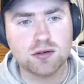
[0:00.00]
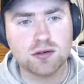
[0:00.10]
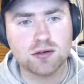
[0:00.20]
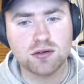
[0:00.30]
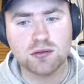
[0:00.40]

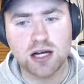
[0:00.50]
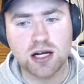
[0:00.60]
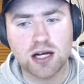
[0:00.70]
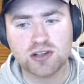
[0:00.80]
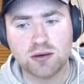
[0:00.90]

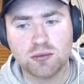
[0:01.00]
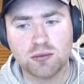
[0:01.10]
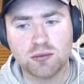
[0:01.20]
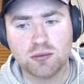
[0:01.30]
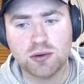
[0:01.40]
Marshall's done well.
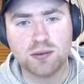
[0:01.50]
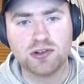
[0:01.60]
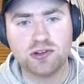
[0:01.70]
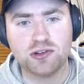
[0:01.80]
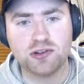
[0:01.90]
He was the
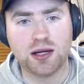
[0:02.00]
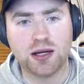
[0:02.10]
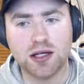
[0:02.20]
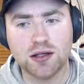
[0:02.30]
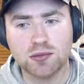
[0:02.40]
big worry
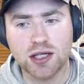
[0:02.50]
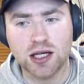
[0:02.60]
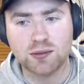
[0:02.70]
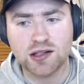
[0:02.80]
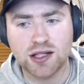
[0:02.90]
coming
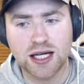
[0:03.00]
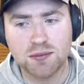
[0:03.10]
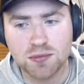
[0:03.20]
into the game.